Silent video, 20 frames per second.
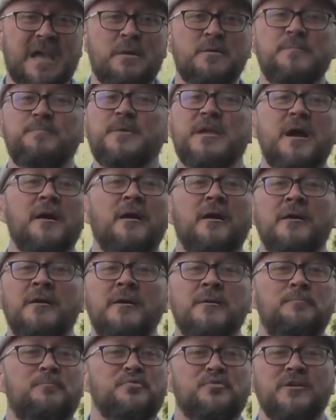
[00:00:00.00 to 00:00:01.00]
That would be a
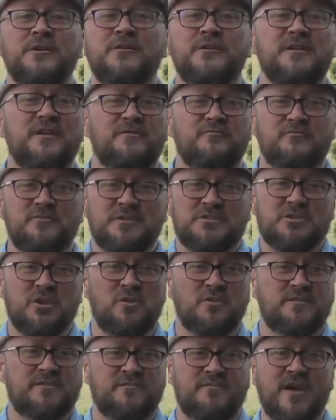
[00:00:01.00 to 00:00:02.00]
brilliant
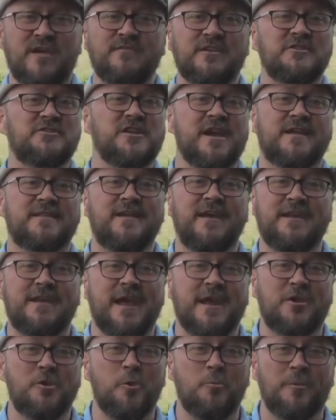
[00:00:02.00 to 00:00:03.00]
result of having checked
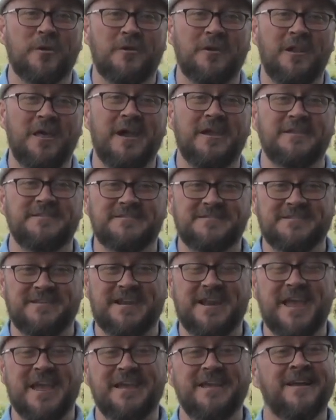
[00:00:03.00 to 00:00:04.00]
in at Cobourg Alliance
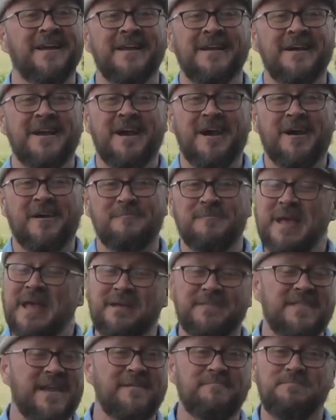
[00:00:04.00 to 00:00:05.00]
today.
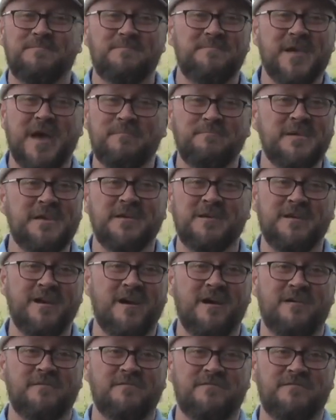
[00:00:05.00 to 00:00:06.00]
Man, that'd be
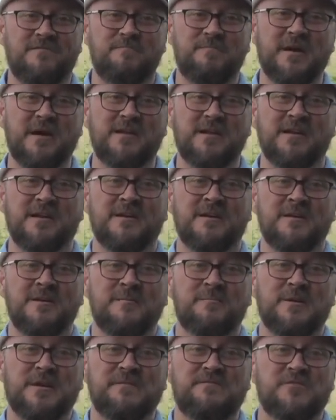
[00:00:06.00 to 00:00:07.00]
enough. But
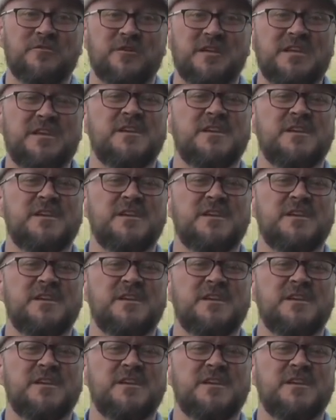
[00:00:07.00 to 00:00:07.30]
if you're